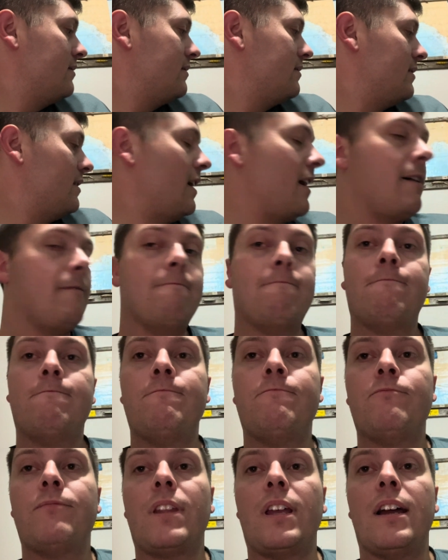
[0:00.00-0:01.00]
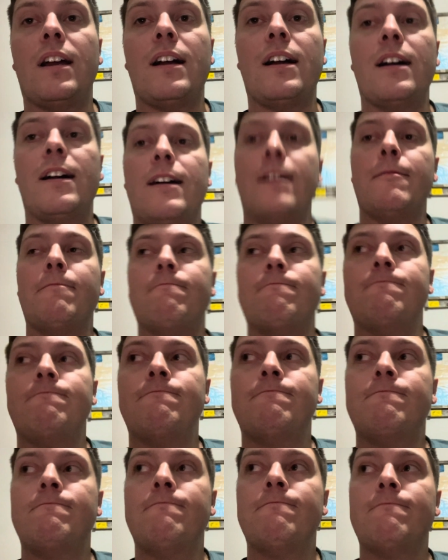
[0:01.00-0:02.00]
yeah,
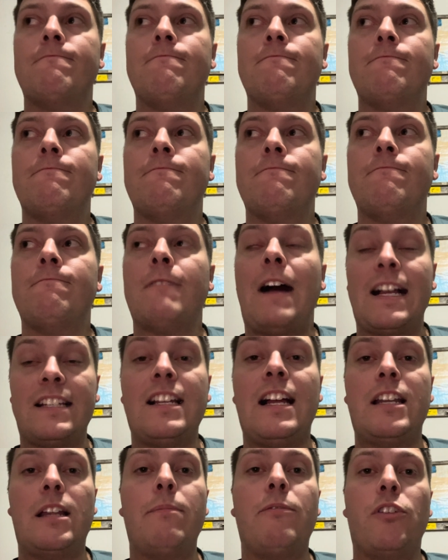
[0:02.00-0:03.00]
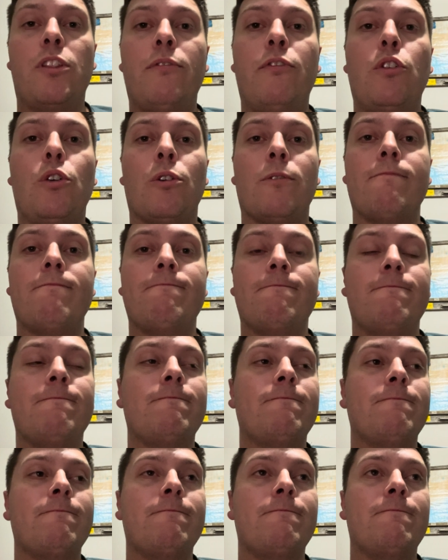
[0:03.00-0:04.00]
I signed up for the full.
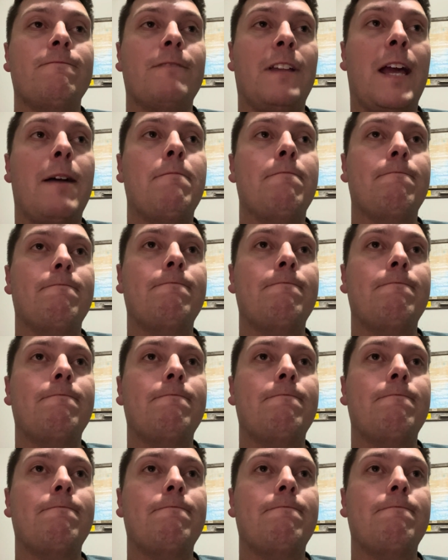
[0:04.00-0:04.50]
Yep.